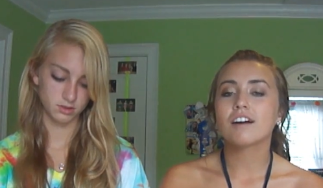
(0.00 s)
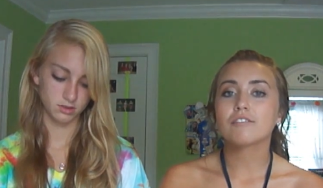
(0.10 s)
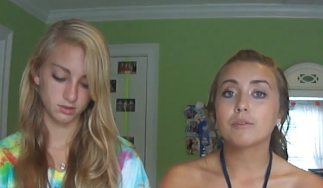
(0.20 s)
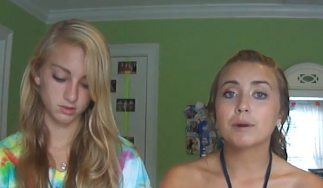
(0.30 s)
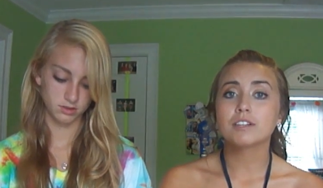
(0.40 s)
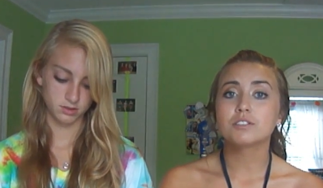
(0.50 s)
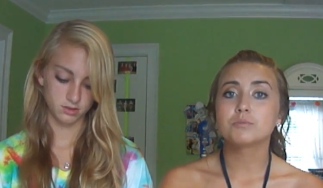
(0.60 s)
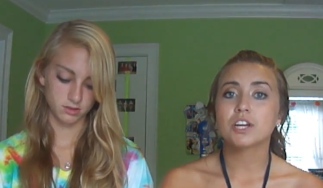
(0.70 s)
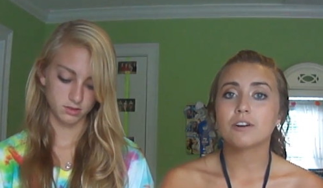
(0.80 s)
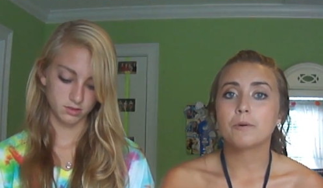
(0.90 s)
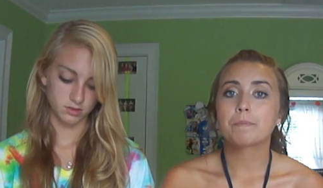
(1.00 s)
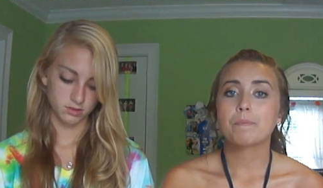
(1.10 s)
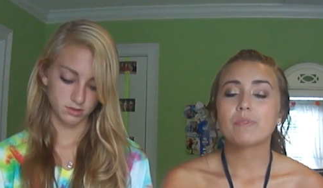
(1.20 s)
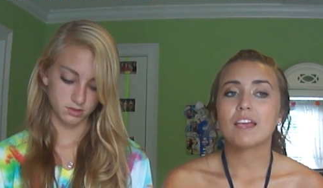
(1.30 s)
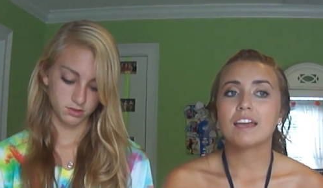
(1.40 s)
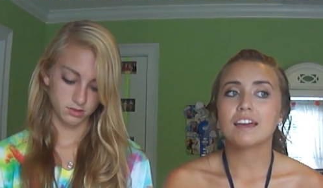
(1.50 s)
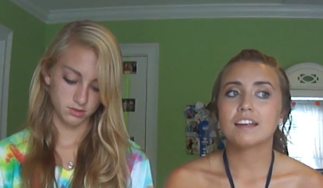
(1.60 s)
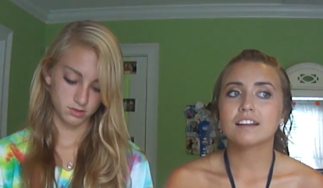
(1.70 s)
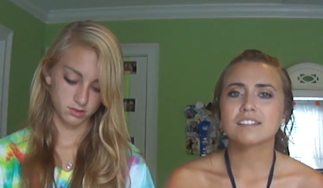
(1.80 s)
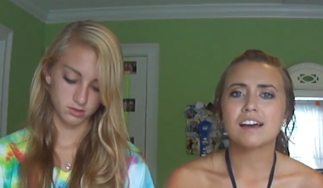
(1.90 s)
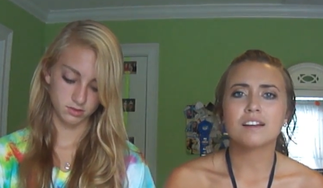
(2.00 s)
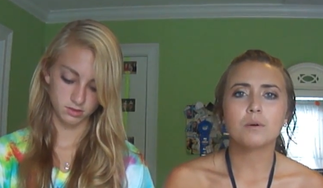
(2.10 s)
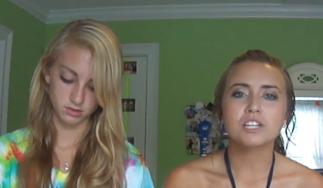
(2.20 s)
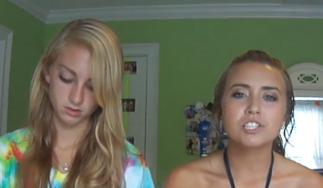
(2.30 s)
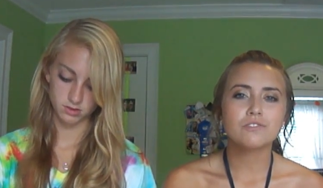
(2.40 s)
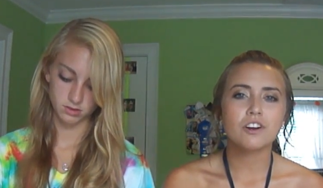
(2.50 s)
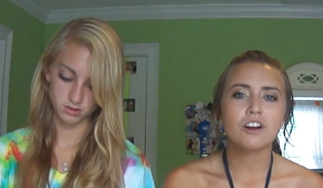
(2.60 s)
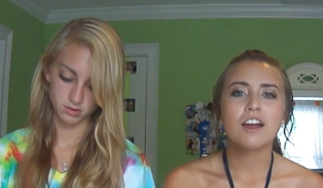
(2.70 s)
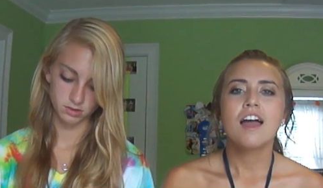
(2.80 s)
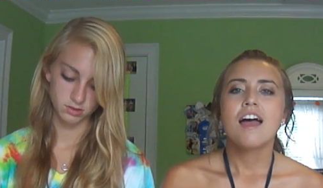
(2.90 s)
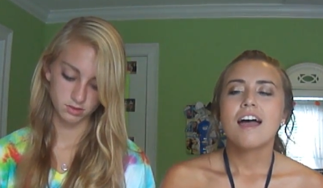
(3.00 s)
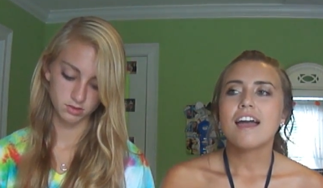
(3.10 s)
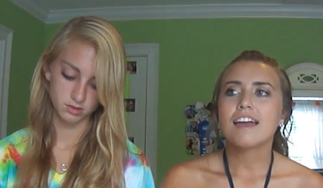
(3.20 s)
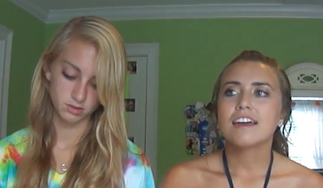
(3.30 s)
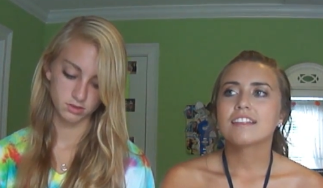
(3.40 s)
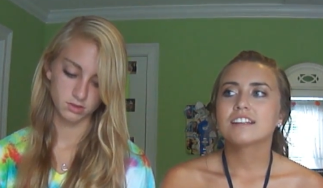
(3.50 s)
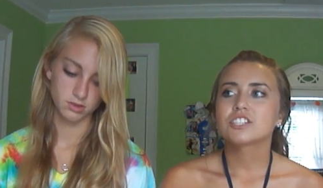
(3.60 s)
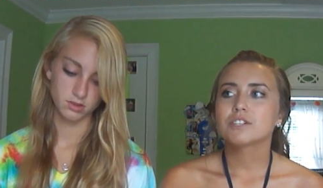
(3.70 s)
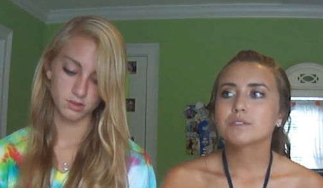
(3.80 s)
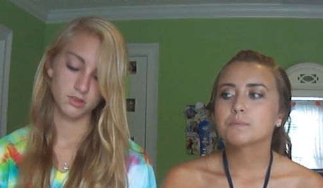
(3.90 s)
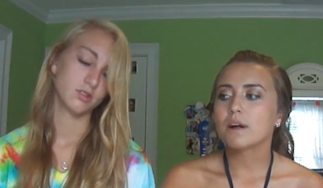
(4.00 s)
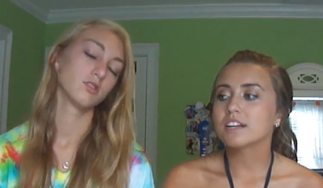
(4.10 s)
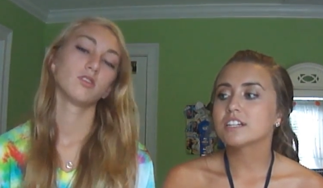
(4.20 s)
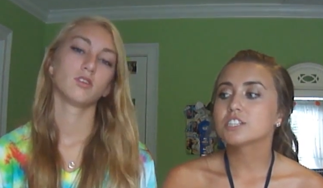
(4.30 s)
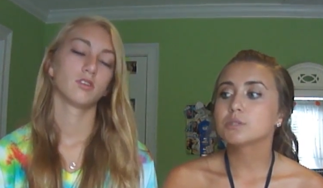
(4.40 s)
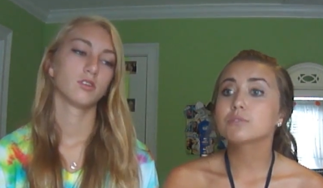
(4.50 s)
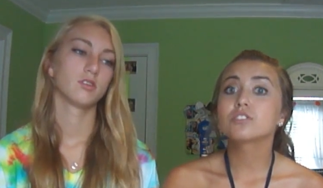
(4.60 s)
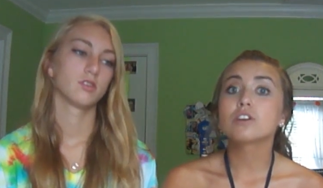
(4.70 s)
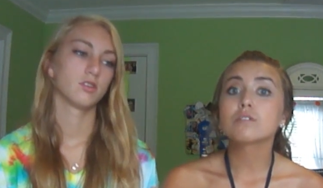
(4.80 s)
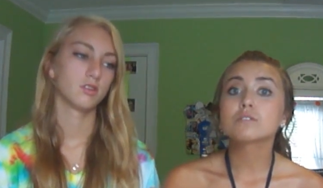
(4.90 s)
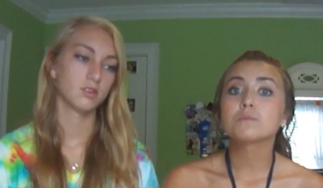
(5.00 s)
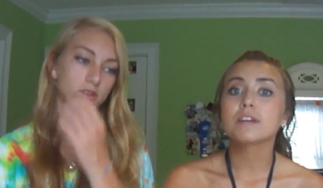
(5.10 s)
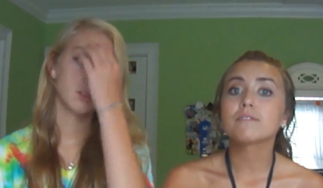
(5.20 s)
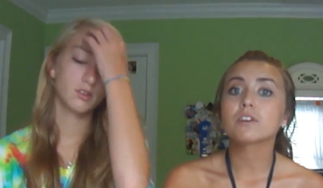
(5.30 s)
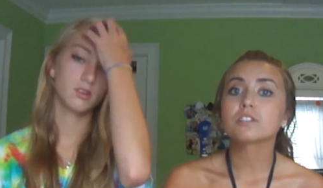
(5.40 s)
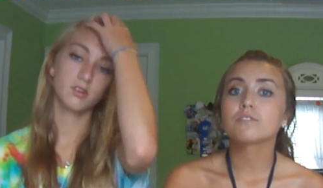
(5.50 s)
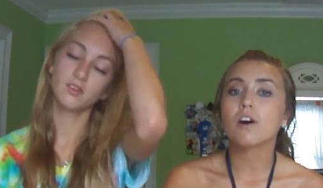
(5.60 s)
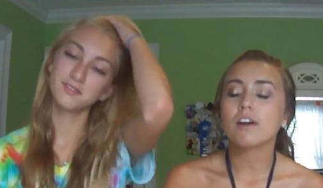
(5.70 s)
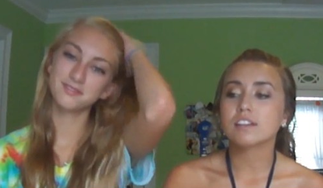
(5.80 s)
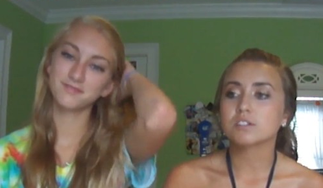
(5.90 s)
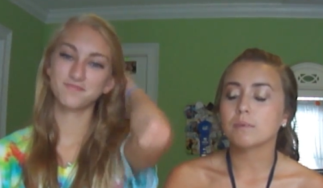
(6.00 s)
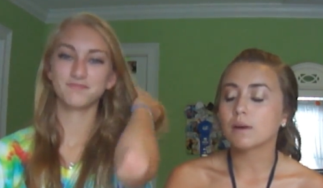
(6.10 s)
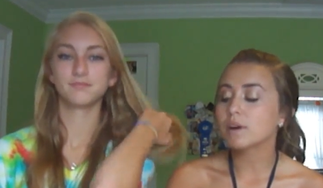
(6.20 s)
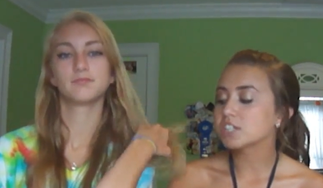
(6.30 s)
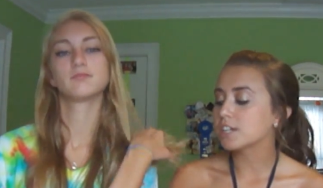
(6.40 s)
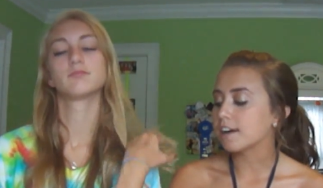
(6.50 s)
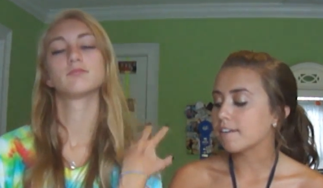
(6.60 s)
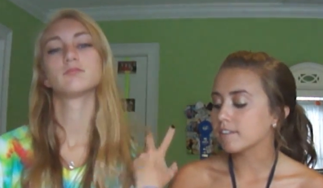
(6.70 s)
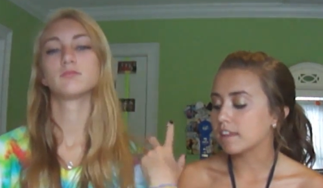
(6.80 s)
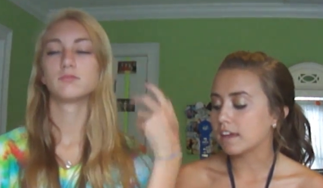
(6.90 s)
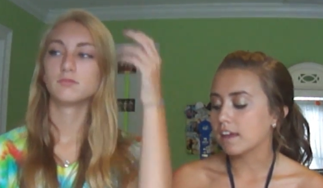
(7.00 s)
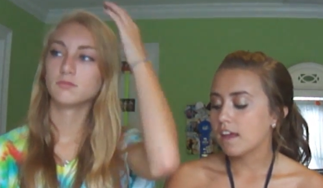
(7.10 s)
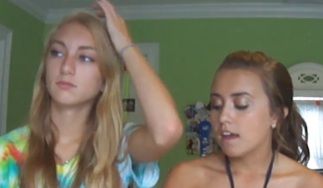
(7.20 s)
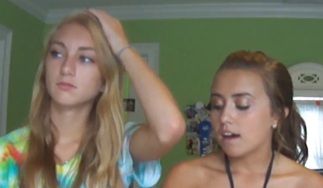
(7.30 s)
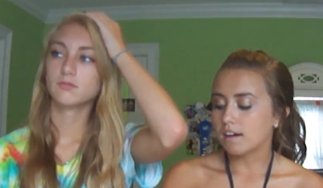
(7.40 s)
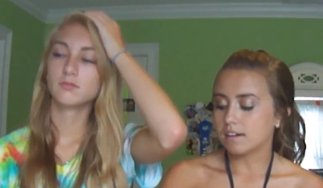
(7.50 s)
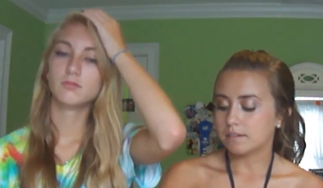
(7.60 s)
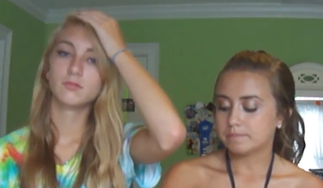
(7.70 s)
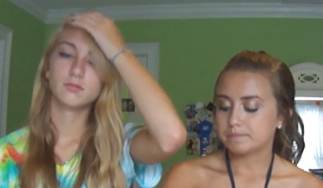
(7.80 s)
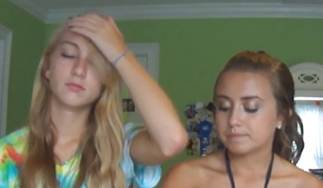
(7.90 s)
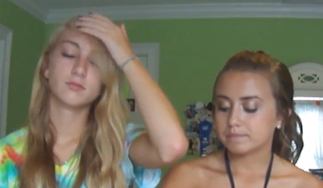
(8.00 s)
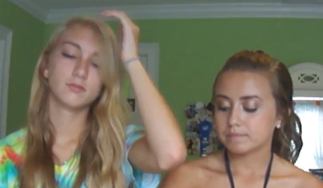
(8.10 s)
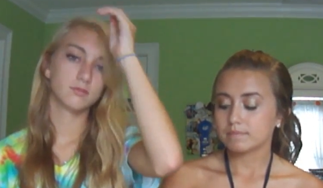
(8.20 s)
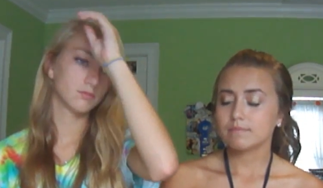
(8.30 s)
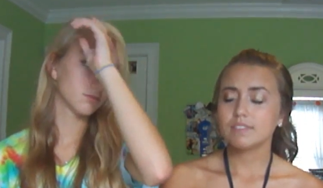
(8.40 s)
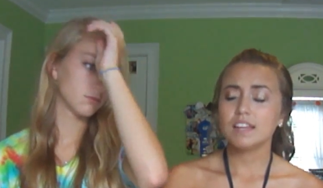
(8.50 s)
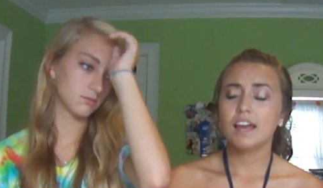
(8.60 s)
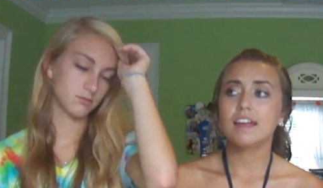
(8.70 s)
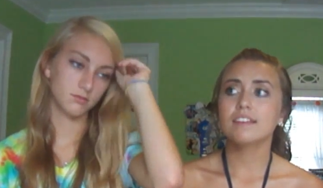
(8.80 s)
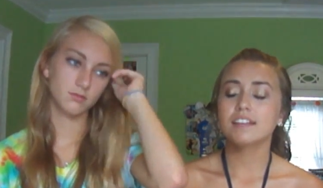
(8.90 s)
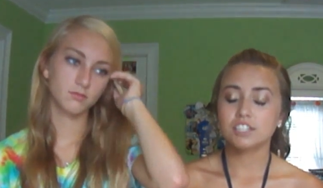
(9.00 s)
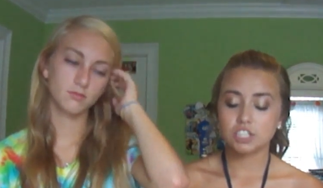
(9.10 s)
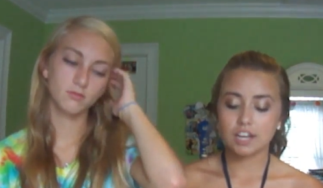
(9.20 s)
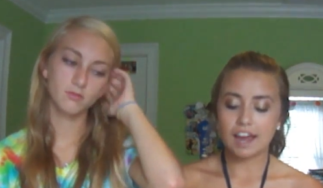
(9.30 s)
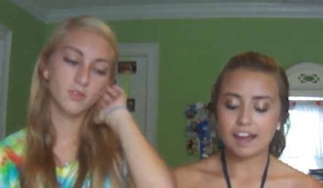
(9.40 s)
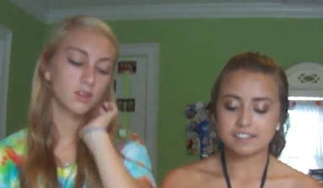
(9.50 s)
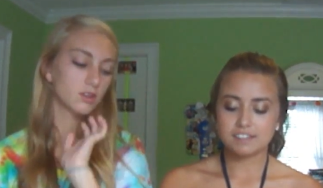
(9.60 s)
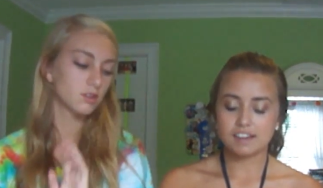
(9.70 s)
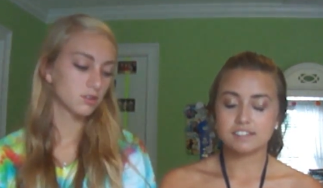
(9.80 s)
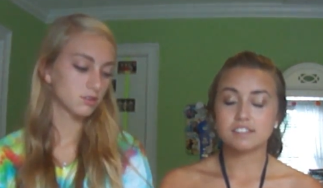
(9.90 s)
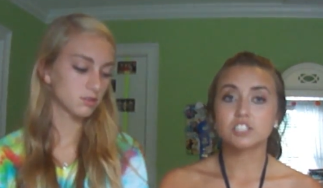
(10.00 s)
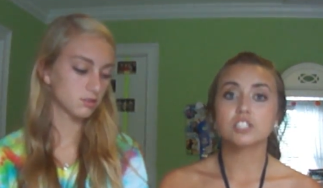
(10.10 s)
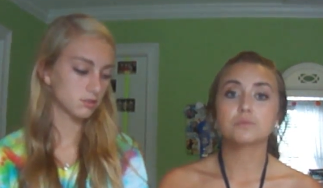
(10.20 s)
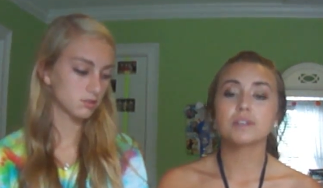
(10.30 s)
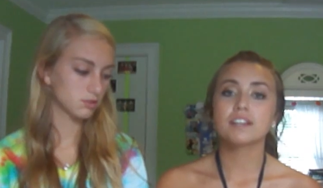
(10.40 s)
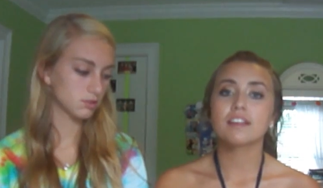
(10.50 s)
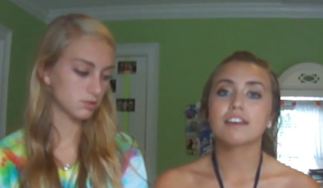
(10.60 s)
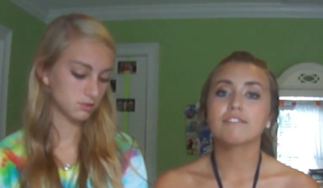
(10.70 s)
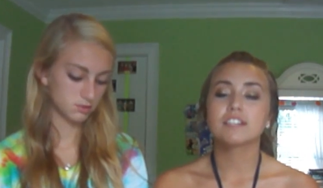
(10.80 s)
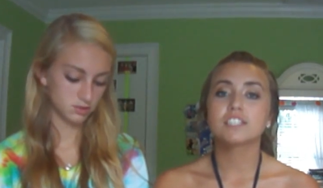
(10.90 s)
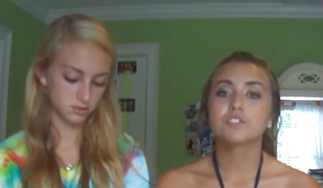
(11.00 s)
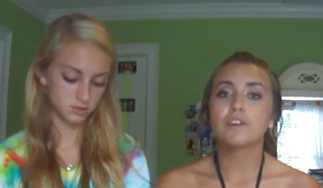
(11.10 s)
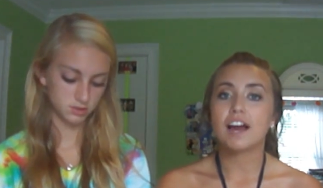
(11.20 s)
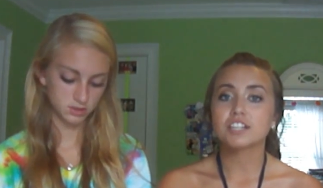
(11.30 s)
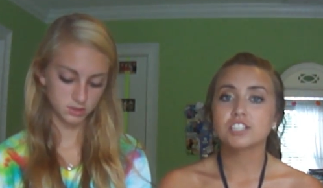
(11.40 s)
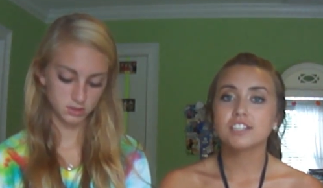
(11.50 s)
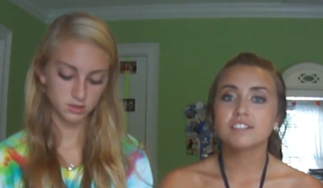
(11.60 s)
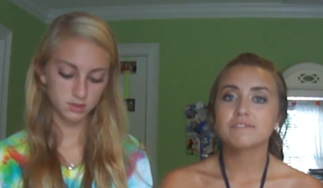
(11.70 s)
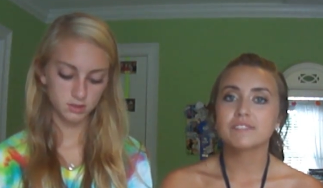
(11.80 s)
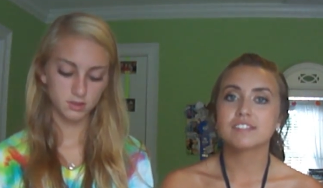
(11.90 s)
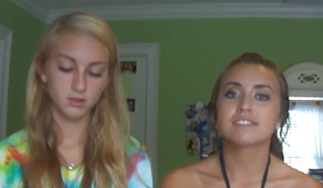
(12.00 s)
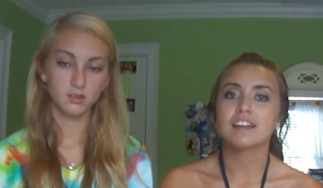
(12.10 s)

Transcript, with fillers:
Speaker 1: uh, from our YouTube channel and because I had a question for her and then she responded and she was so sweet first of all answering my question and everything um, and then she asked us she's really into like vintage fashion hence